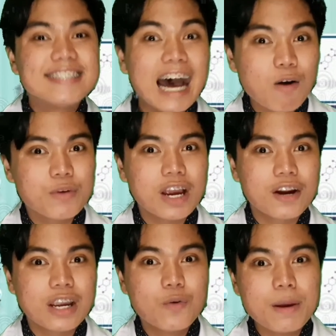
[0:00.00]
Now we are
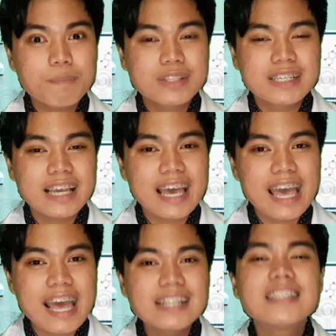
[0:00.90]
equipped
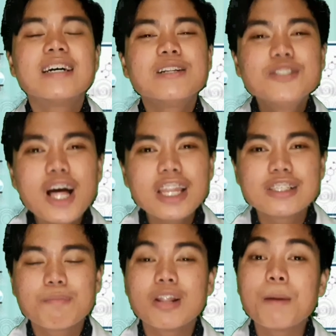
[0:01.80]
and
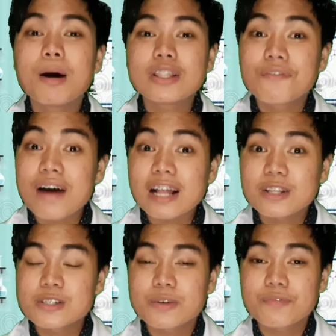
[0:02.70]
knowledgeable about the
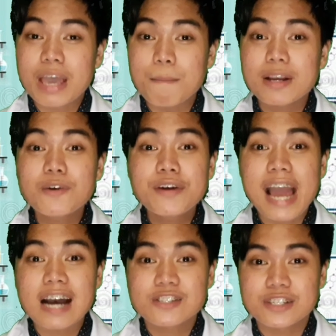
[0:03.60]
factors of chemical
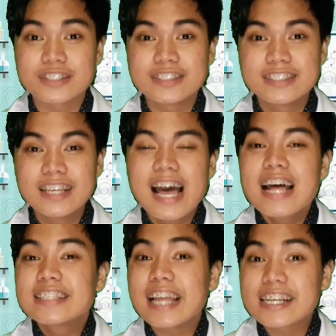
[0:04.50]
reaction.
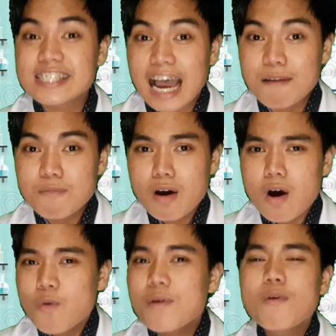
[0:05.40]
Next time,
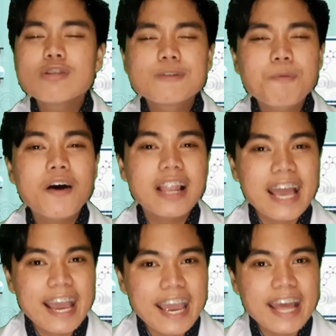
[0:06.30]
we won't spoil
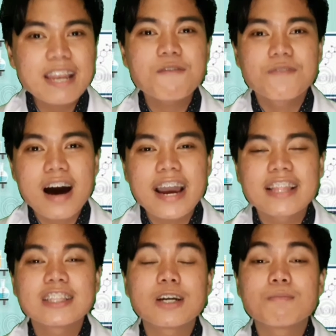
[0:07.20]
any
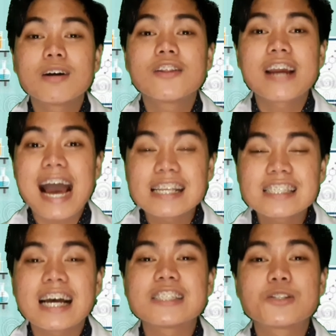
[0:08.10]
viand that our mother
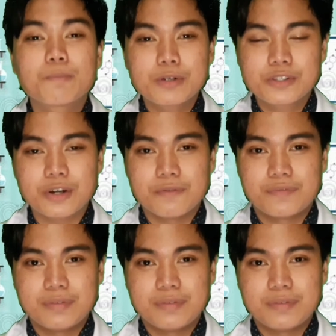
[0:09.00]
asked us to preserve.